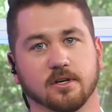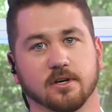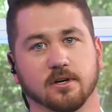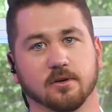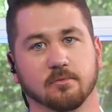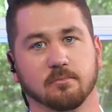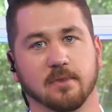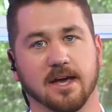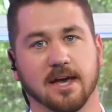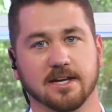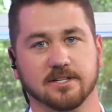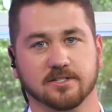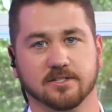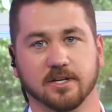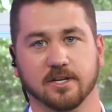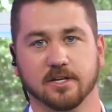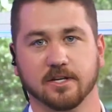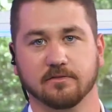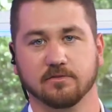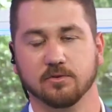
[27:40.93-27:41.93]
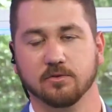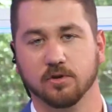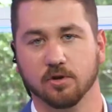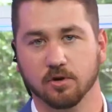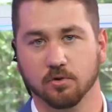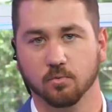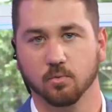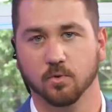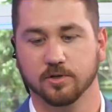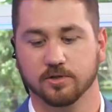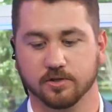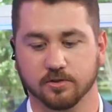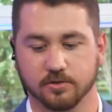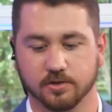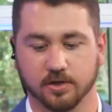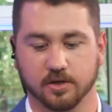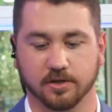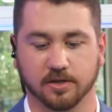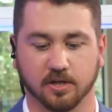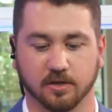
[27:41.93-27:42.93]
um, asset if you know what you're
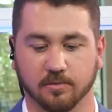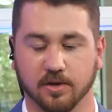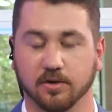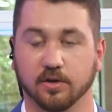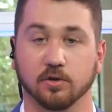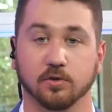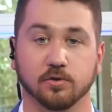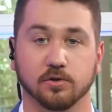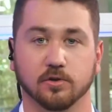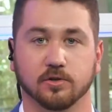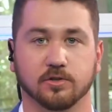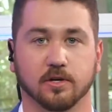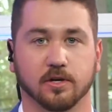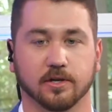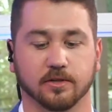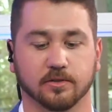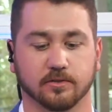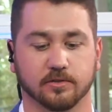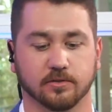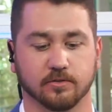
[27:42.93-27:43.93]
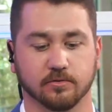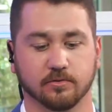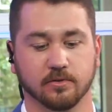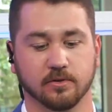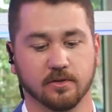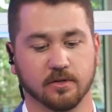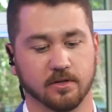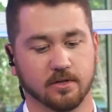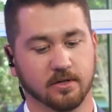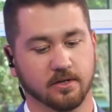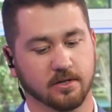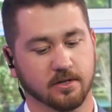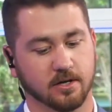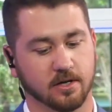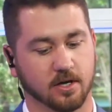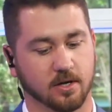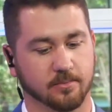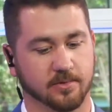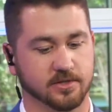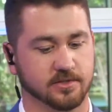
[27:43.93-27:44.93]
talking about and who you're talking to.
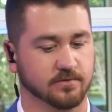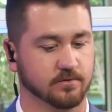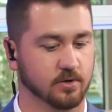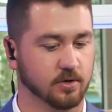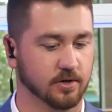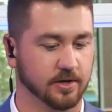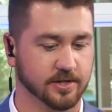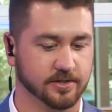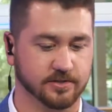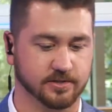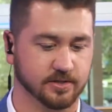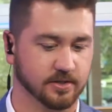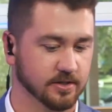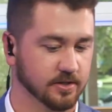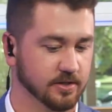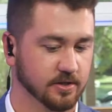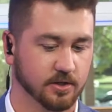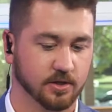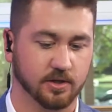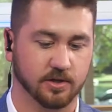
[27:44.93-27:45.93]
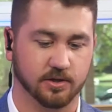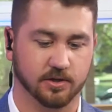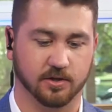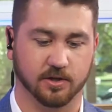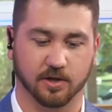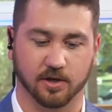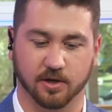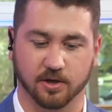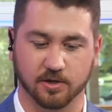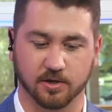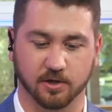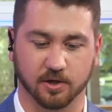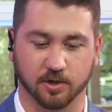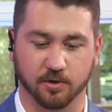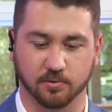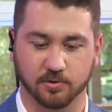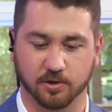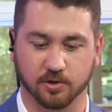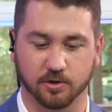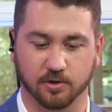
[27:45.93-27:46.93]
Um, as far as the you
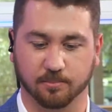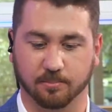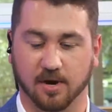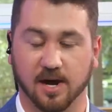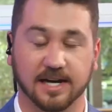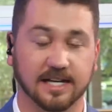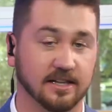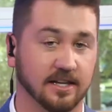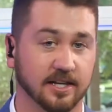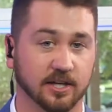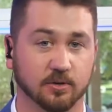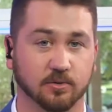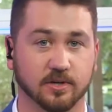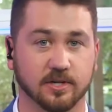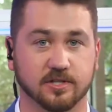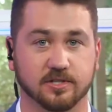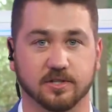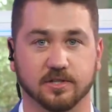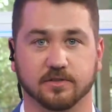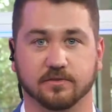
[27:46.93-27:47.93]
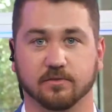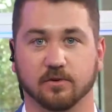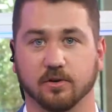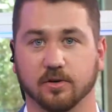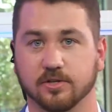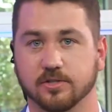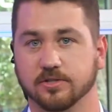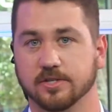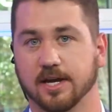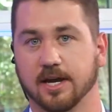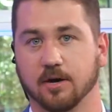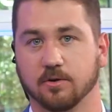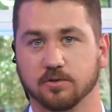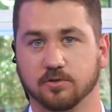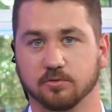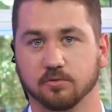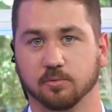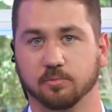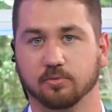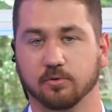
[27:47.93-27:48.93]
know your body language, as far as how
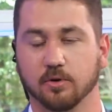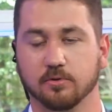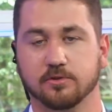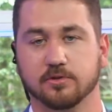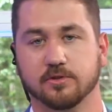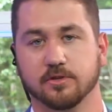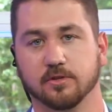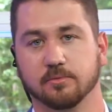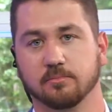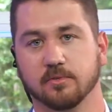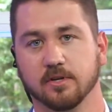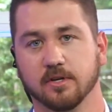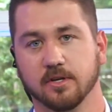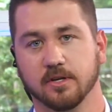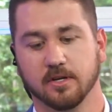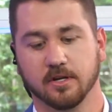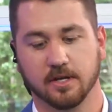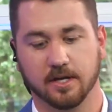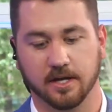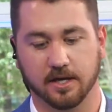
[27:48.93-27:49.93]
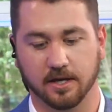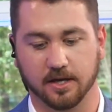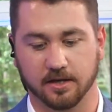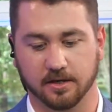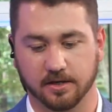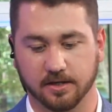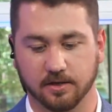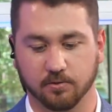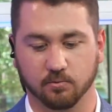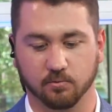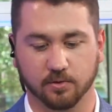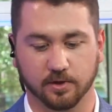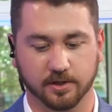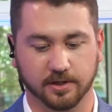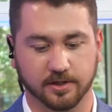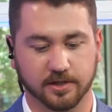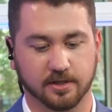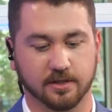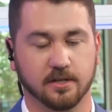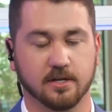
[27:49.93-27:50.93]
to approach them, and it
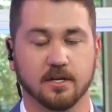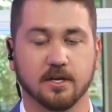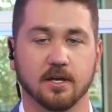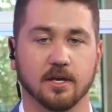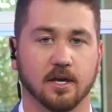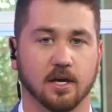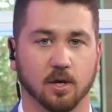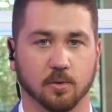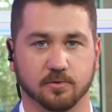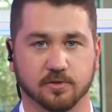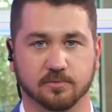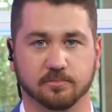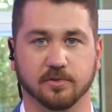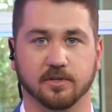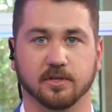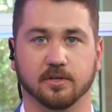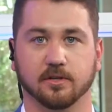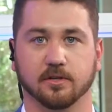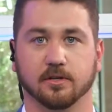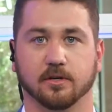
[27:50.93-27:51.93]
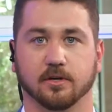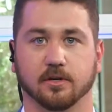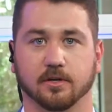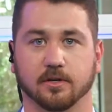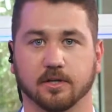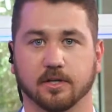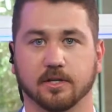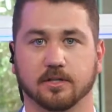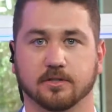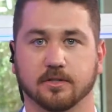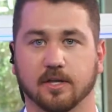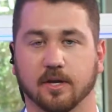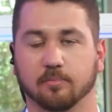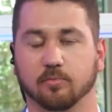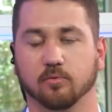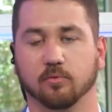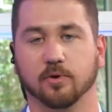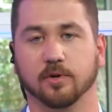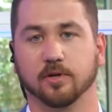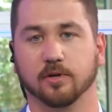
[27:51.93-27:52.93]
really helps me uh, get to
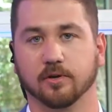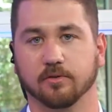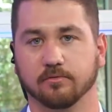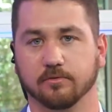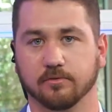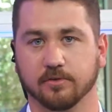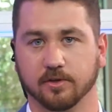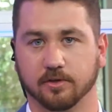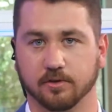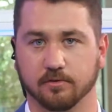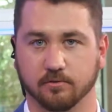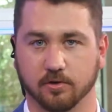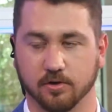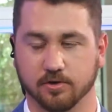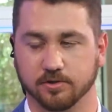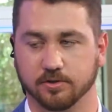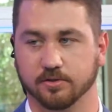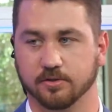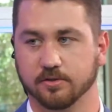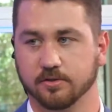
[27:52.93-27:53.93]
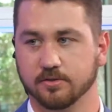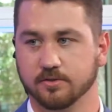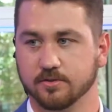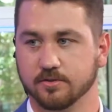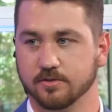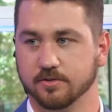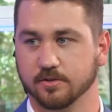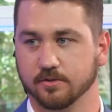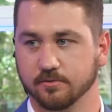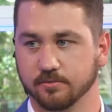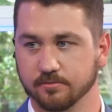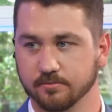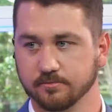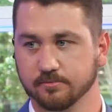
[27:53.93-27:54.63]
that point of the conversion. So.